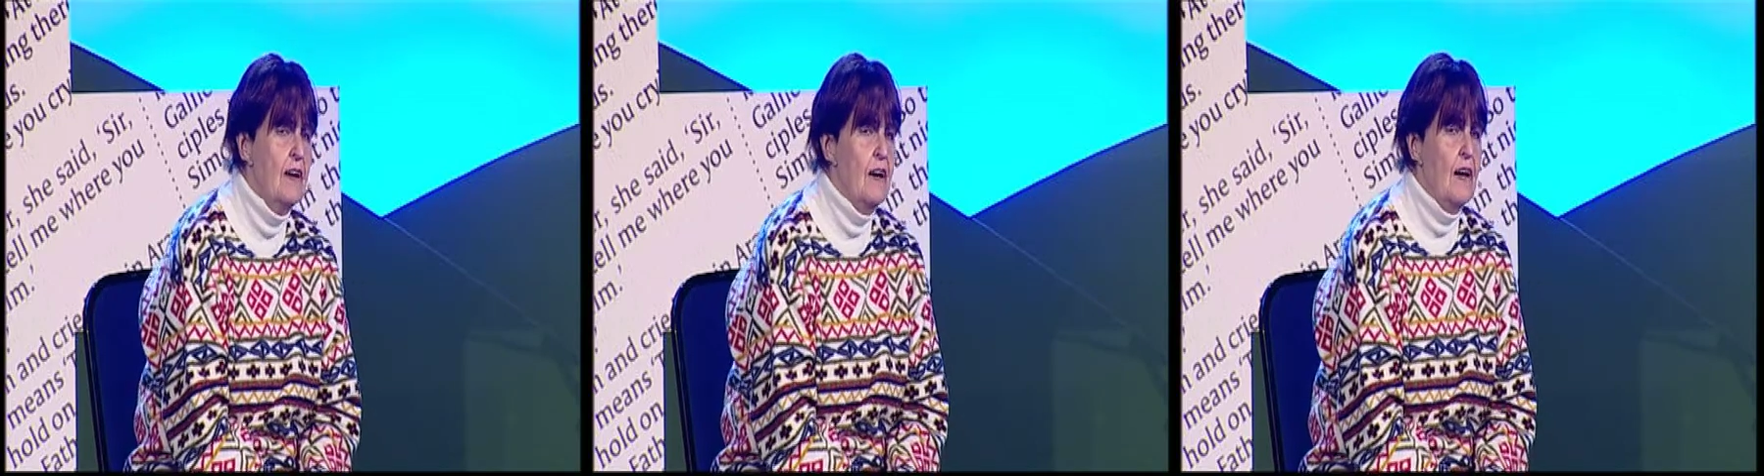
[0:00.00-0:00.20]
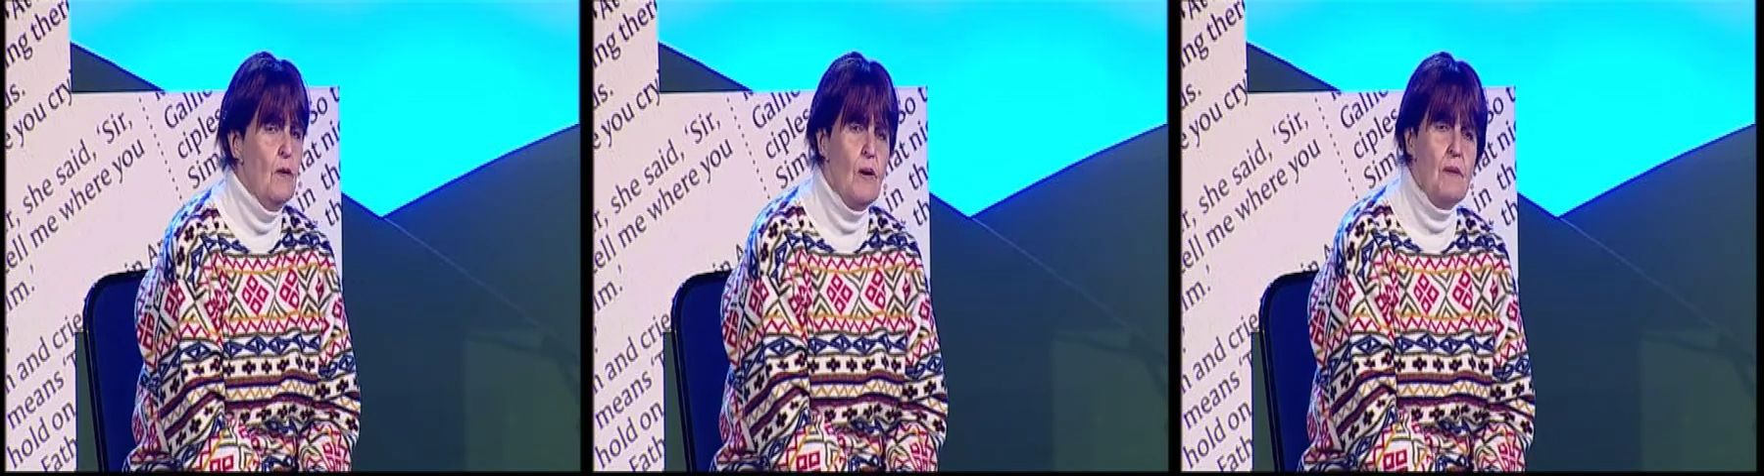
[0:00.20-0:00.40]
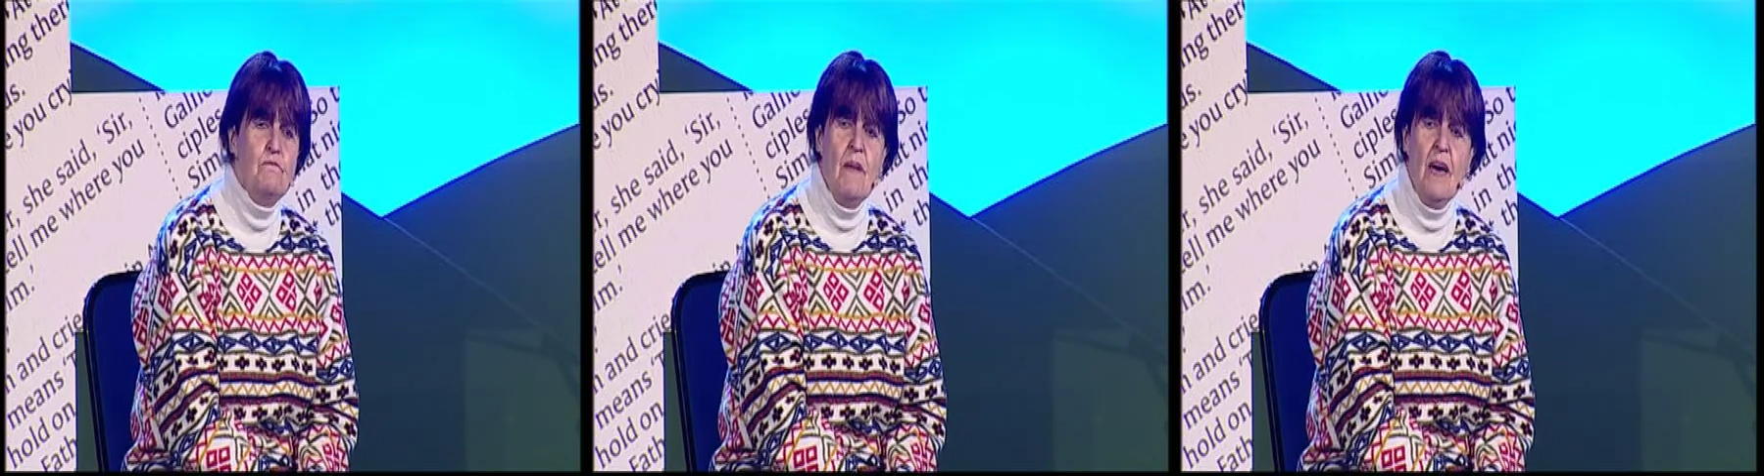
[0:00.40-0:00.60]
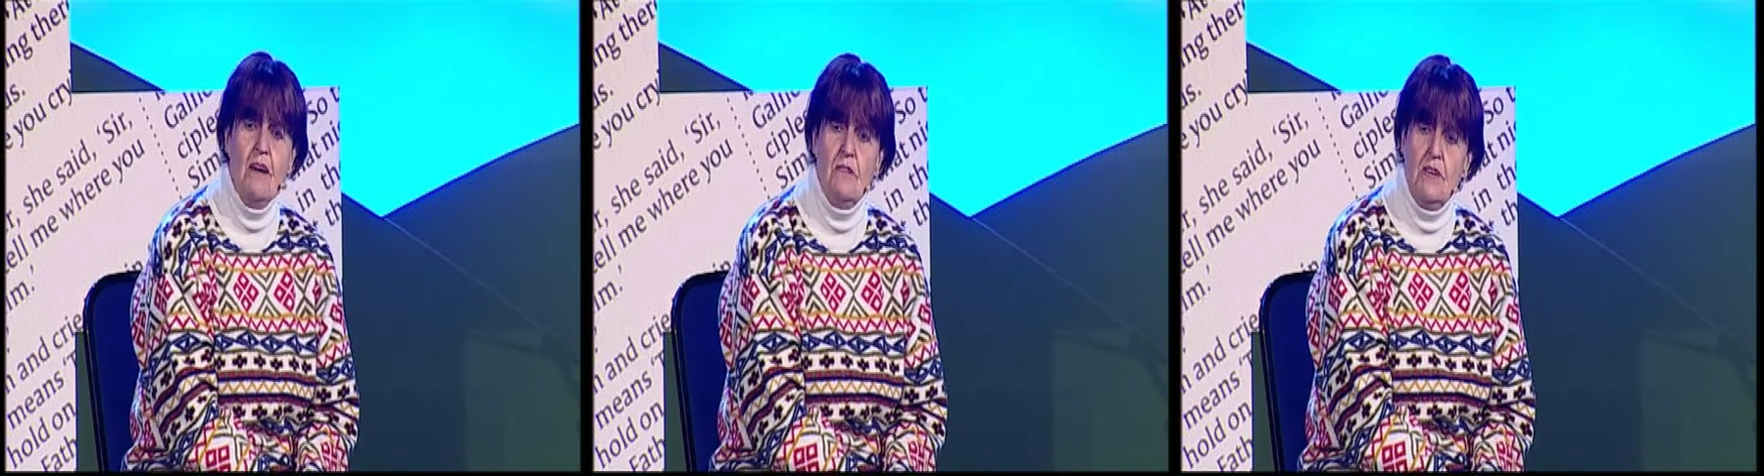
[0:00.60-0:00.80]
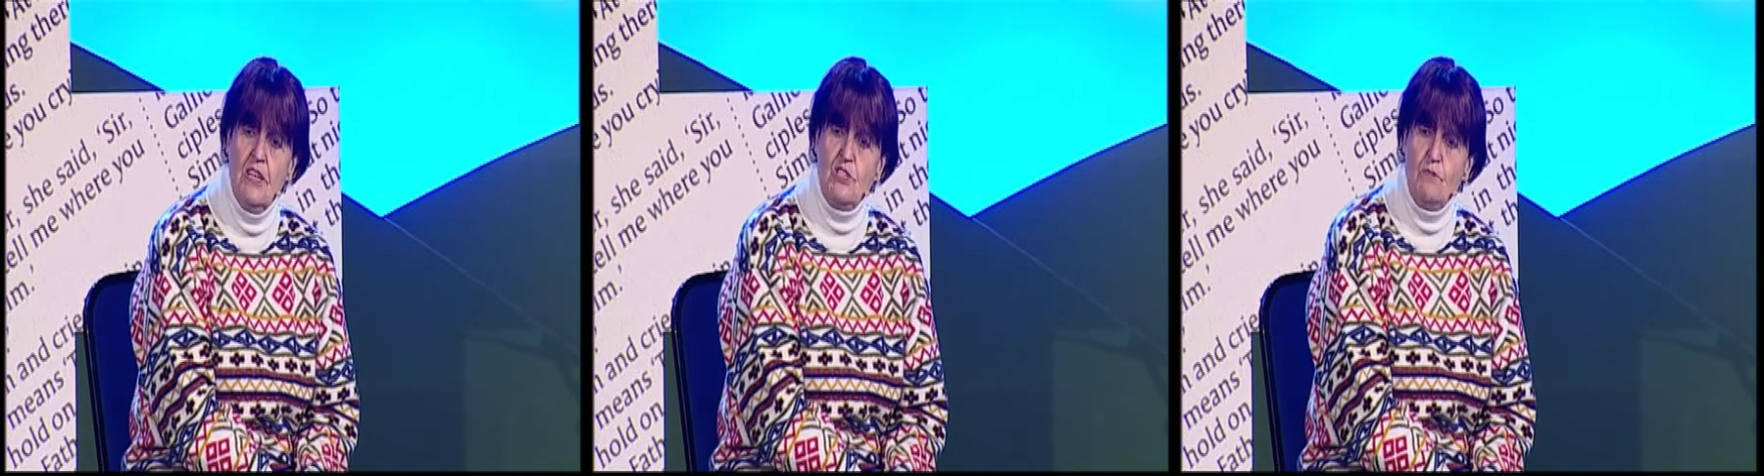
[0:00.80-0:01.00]
when Mary,
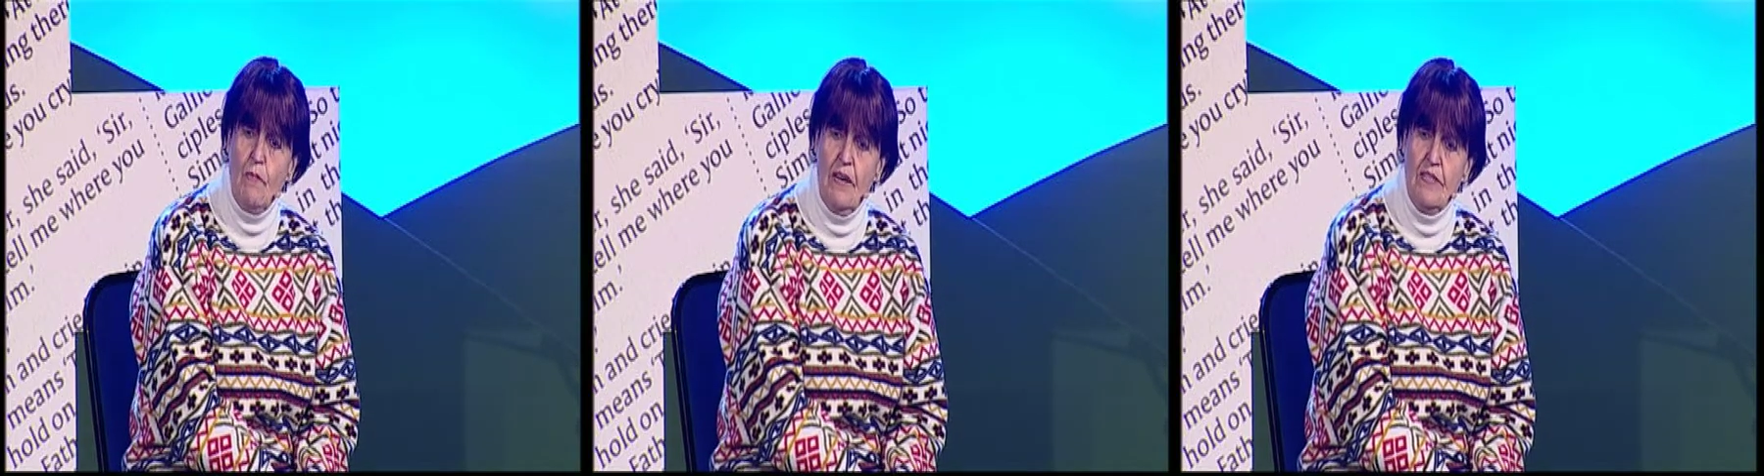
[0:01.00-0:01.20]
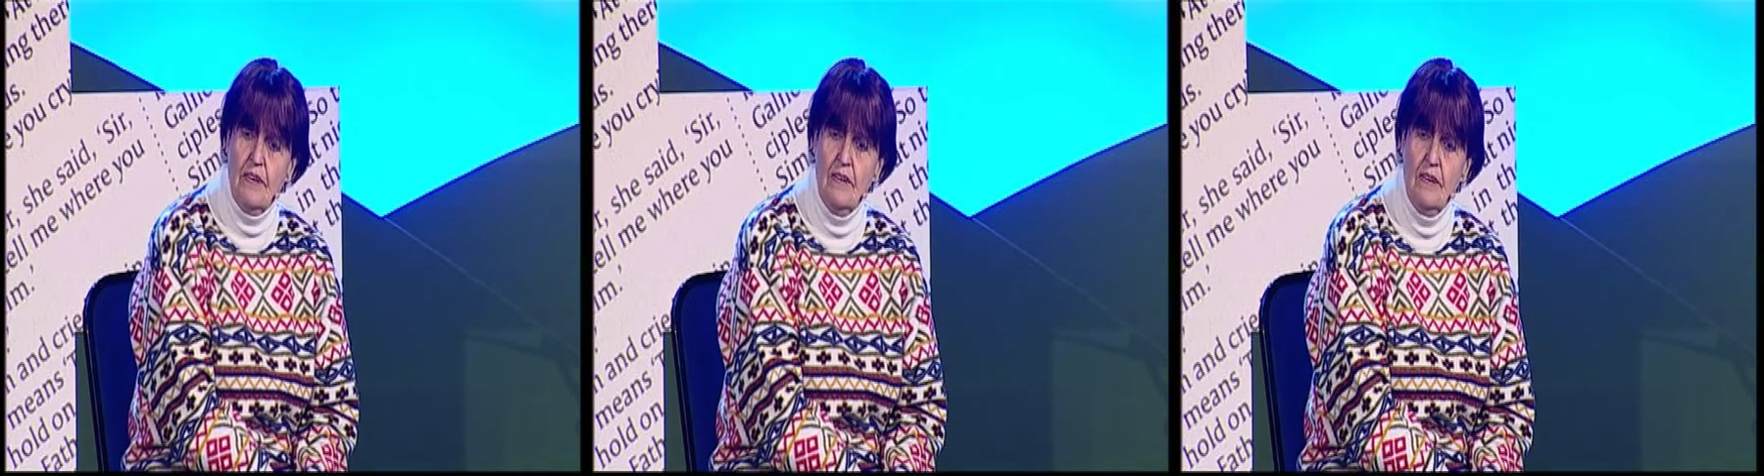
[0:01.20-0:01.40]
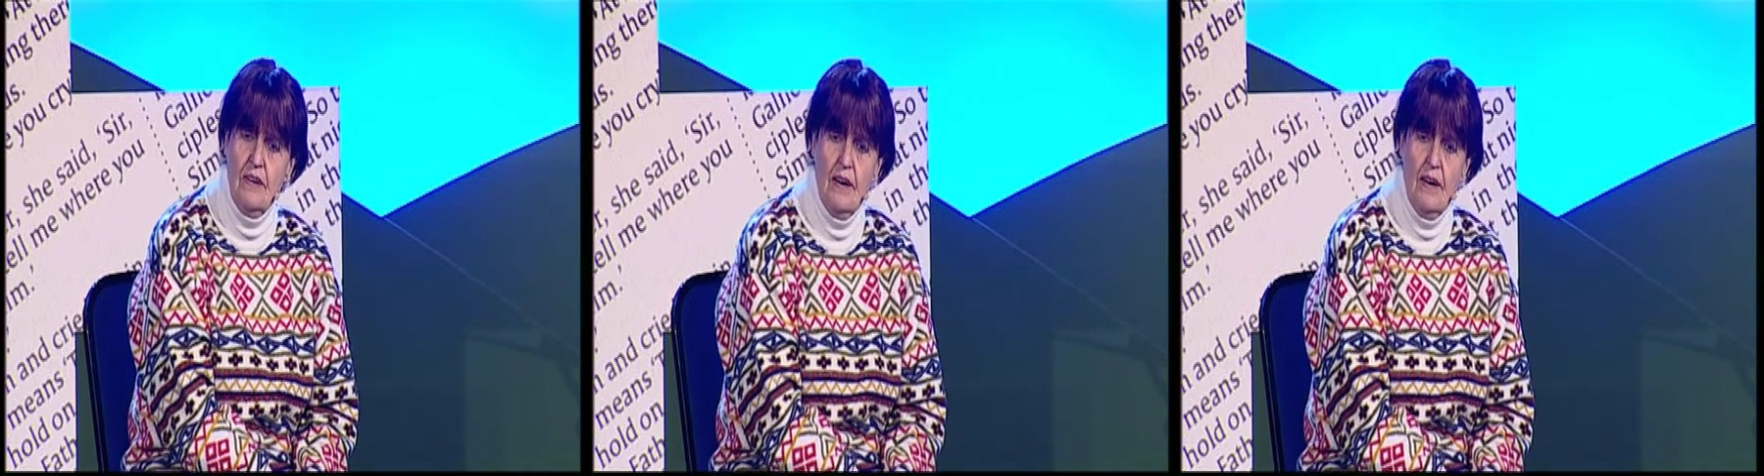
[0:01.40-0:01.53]
his mother,